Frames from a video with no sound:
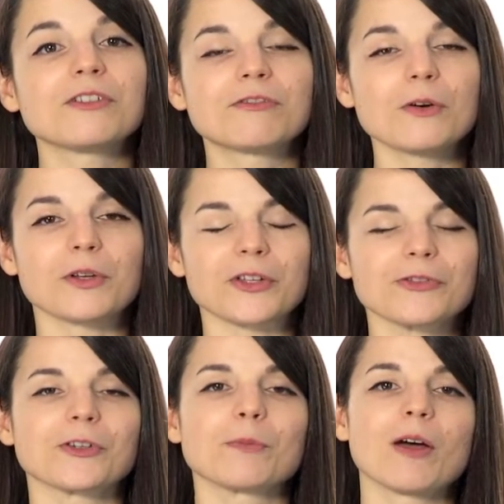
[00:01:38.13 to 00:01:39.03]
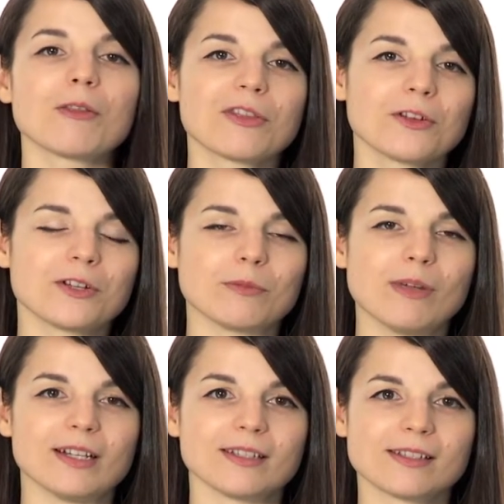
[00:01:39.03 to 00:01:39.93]
focus for about 30
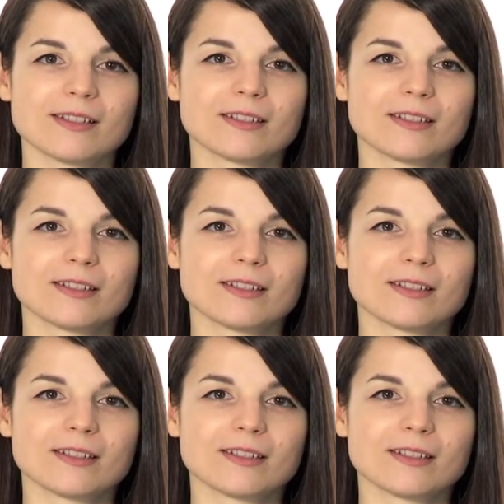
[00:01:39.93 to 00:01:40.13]
minutes.